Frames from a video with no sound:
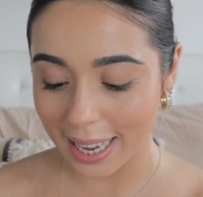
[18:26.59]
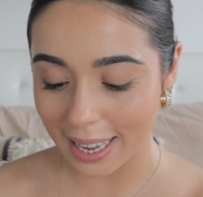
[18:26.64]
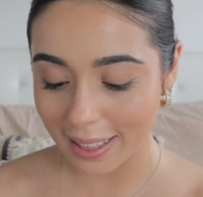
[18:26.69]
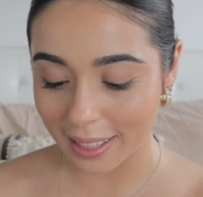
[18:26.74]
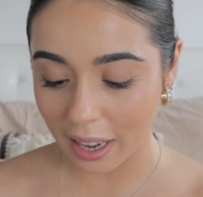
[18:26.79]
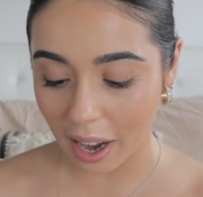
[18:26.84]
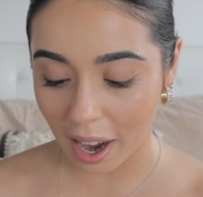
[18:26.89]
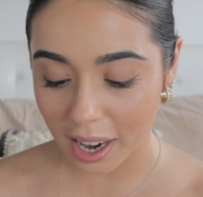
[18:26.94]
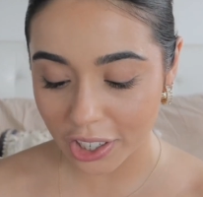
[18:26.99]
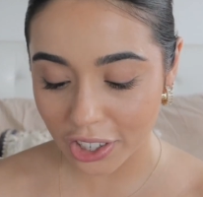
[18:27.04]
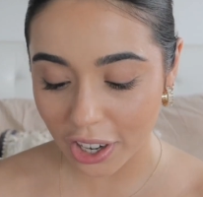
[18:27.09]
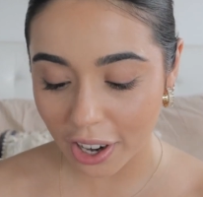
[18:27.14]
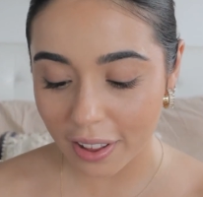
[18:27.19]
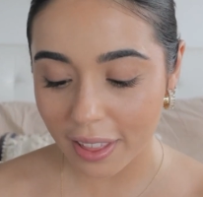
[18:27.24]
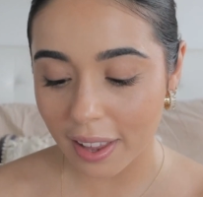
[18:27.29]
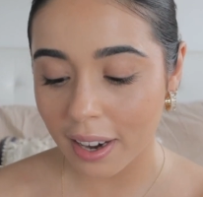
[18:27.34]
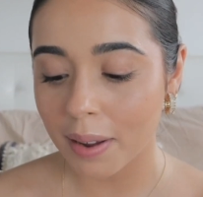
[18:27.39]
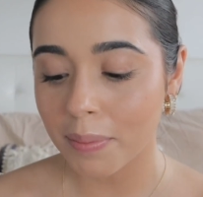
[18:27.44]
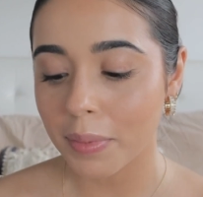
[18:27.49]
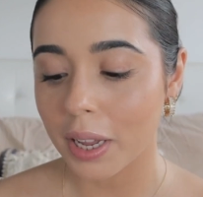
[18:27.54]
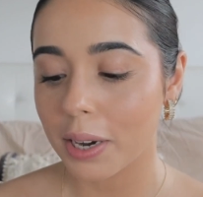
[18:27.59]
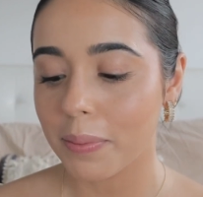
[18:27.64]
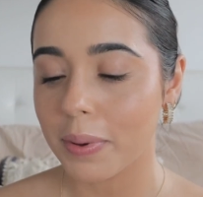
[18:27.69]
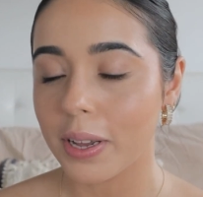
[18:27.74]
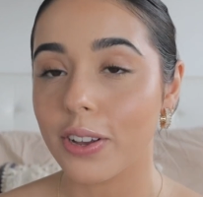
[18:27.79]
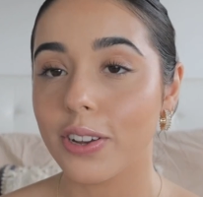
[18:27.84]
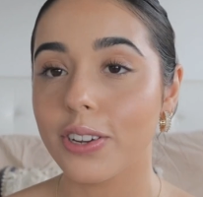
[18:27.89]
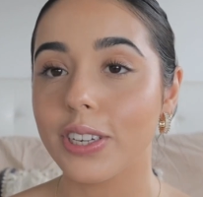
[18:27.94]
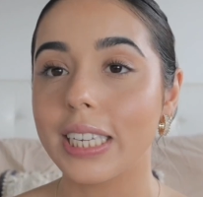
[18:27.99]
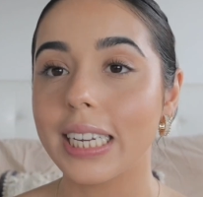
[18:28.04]
and the eyeshadow that I'm going to be
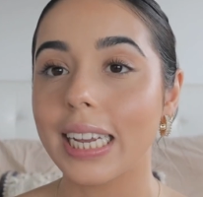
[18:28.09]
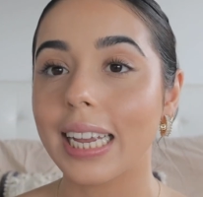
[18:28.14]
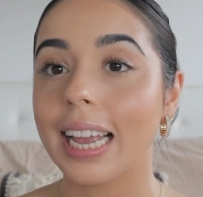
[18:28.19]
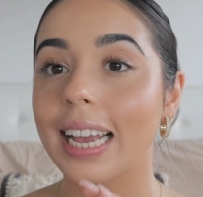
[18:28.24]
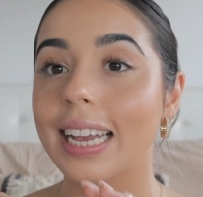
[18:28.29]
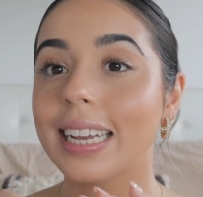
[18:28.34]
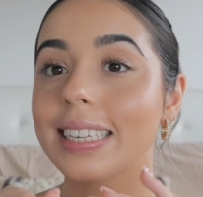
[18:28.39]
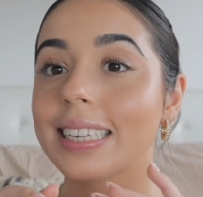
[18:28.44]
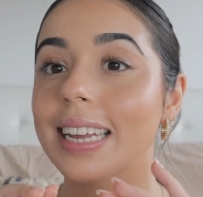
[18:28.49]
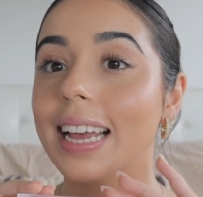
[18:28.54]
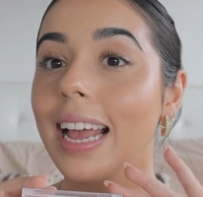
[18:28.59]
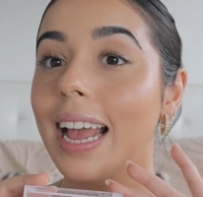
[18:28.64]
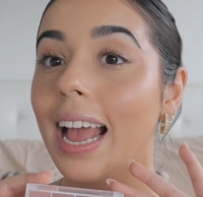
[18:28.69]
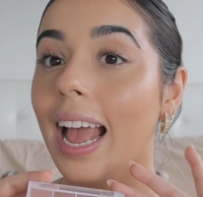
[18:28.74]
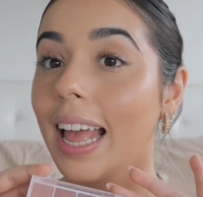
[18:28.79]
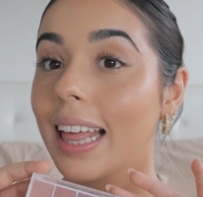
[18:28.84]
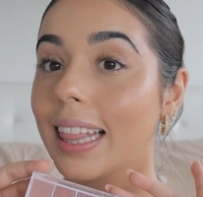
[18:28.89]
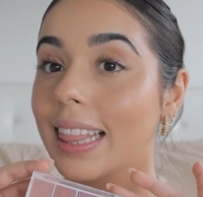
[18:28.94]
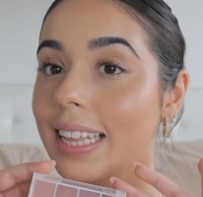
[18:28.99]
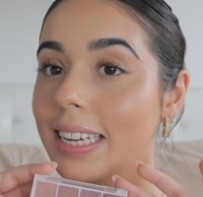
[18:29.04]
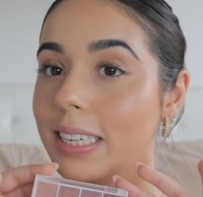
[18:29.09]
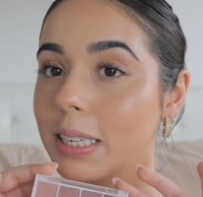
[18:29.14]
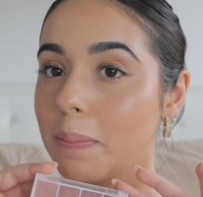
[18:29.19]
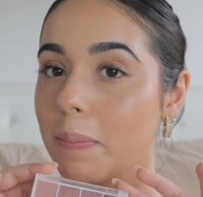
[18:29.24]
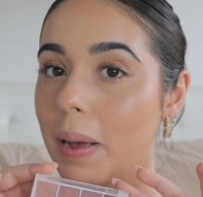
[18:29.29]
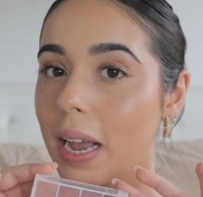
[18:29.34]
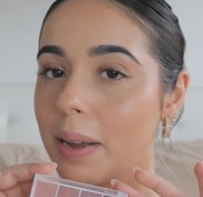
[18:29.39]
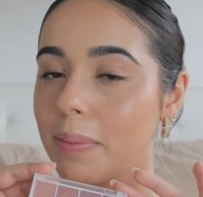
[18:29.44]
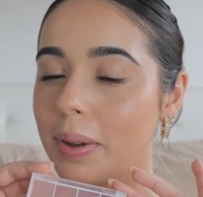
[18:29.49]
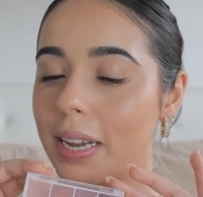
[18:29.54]
using is this
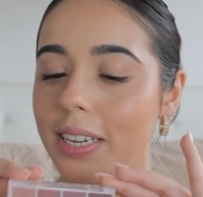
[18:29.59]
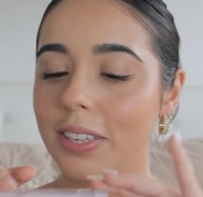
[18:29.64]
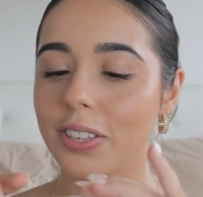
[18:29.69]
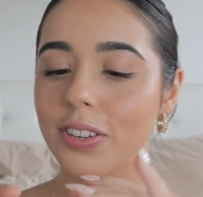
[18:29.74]
baby.